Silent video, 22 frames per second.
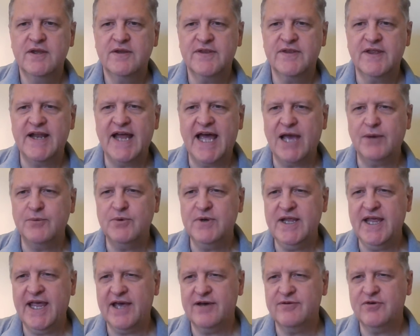that I would
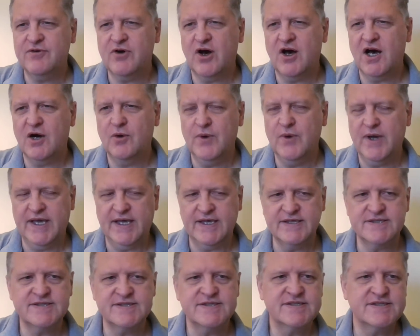have
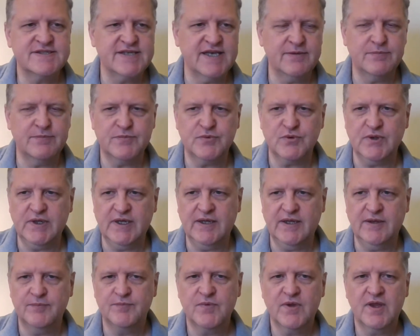always,
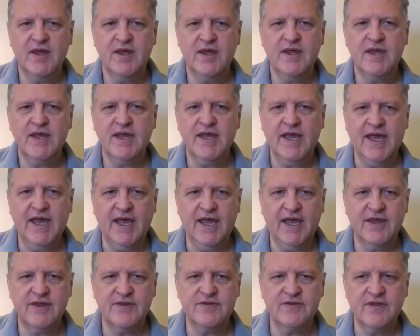sempre,
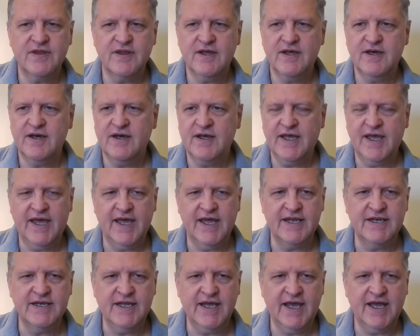
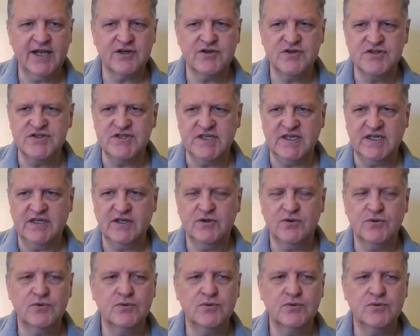an energy,